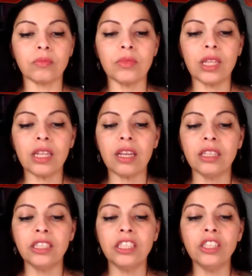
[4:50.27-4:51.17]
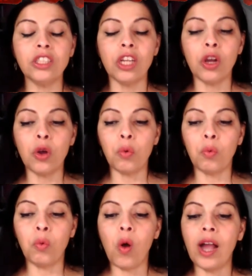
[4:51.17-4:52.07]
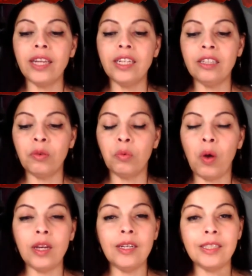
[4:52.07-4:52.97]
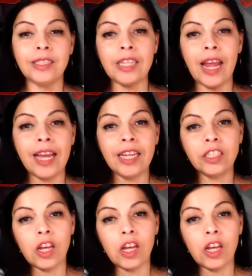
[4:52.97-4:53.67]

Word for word: just wanting wanting to change and